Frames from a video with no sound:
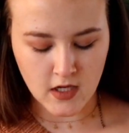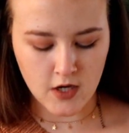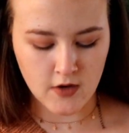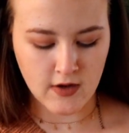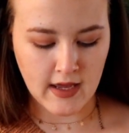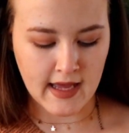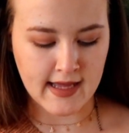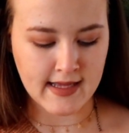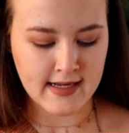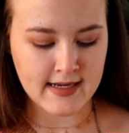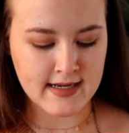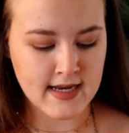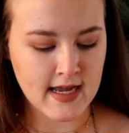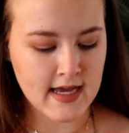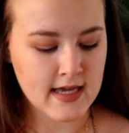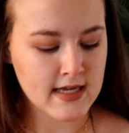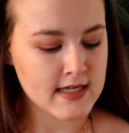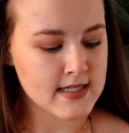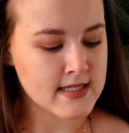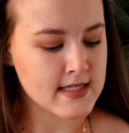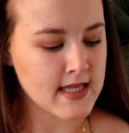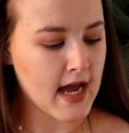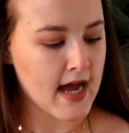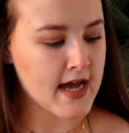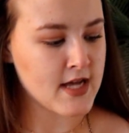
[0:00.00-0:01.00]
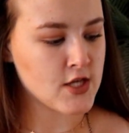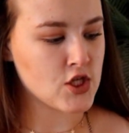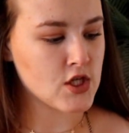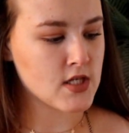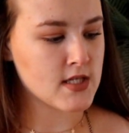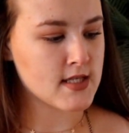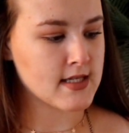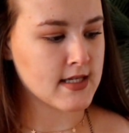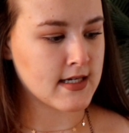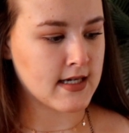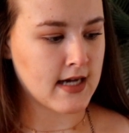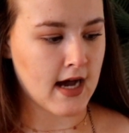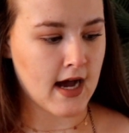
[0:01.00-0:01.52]
Okay, next I
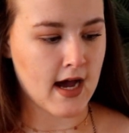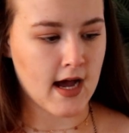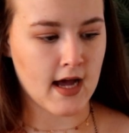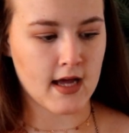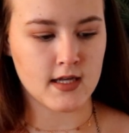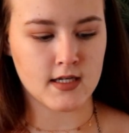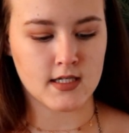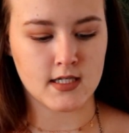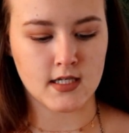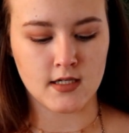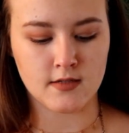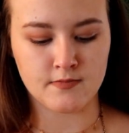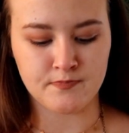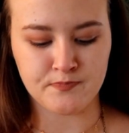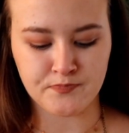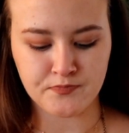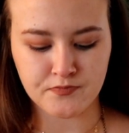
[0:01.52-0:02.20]
just got